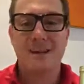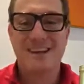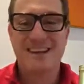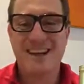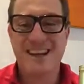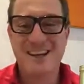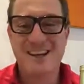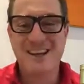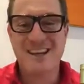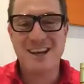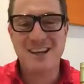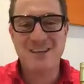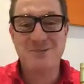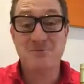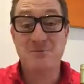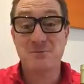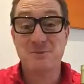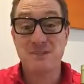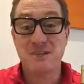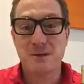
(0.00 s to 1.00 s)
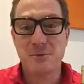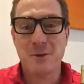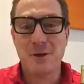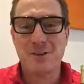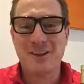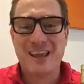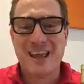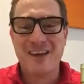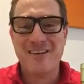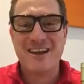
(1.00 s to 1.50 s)
G'day, Andy from Single
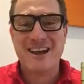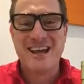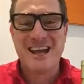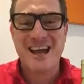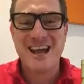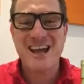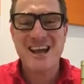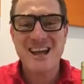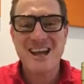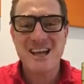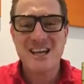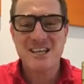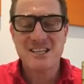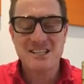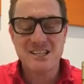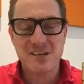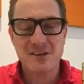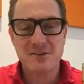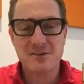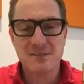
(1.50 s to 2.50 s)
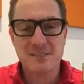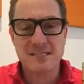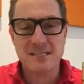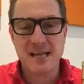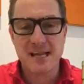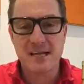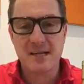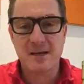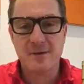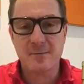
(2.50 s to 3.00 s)
Malt. How are ya? So
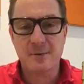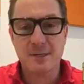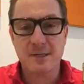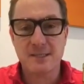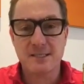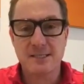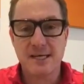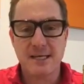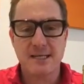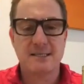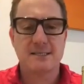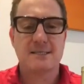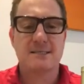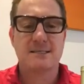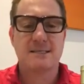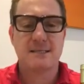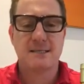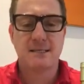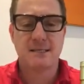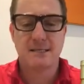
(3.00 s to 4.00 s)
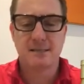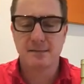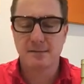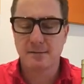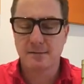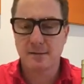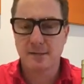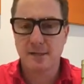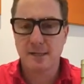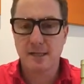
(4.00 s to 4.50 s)
today I'm going to taste
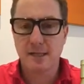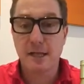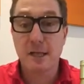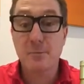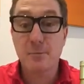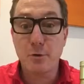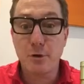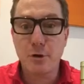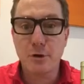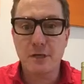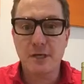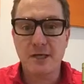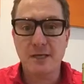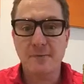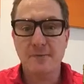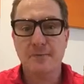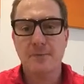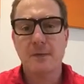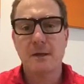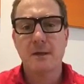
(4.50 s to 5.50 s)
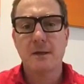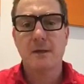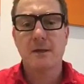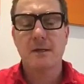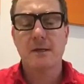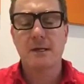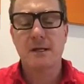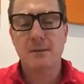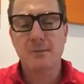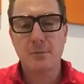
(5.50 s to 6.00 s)
Glenburgie.
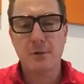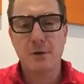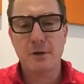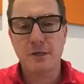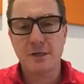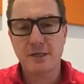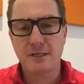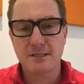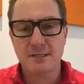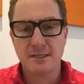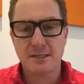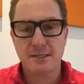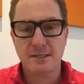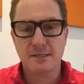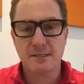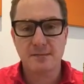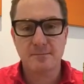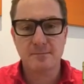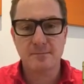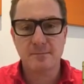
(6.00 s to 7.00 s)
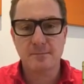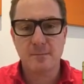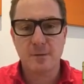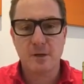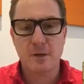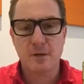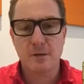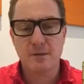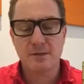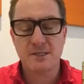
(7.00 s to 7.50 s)
Glenburgie is a
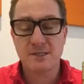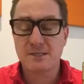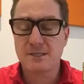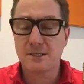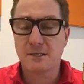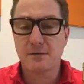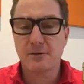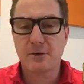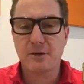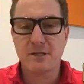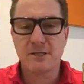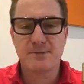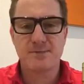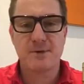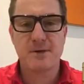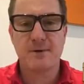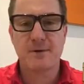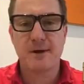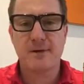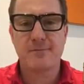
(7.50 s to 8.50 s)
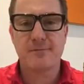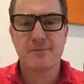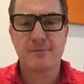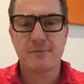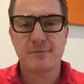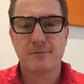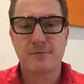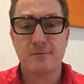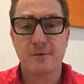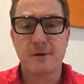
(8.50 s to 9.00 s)
distillery that's been around
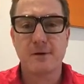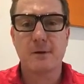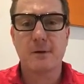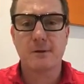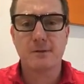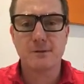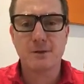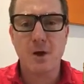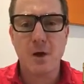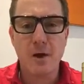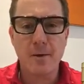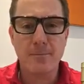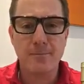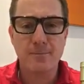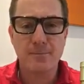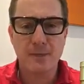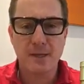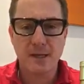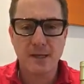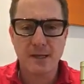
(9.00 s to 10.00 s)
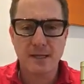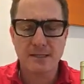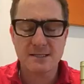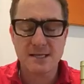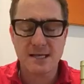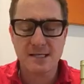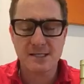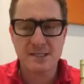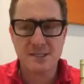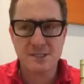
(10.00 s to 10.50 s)
for a very long time. It's
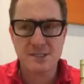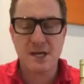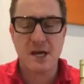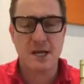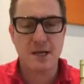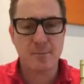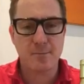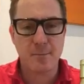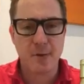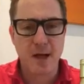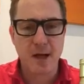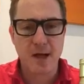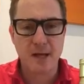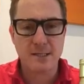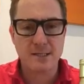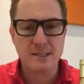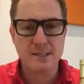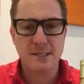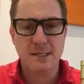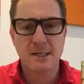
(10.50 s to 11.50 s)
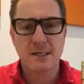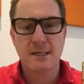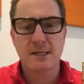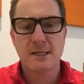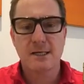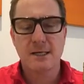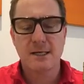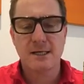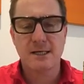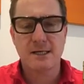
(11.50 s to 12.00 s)
had a checkered past
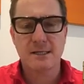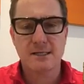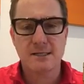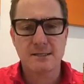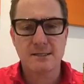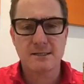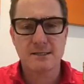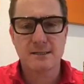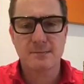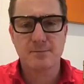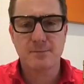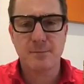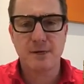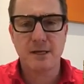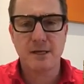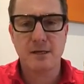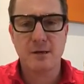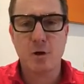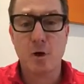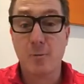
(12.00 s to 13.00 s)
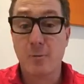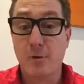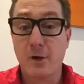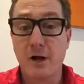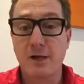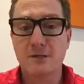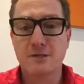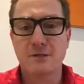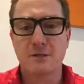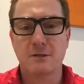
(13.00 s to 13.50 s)
in that it's been
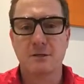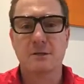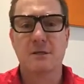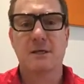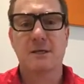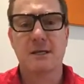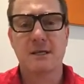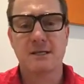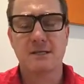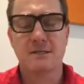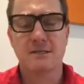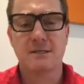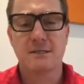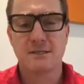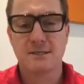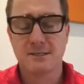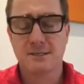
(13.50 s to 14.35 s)
operational and then has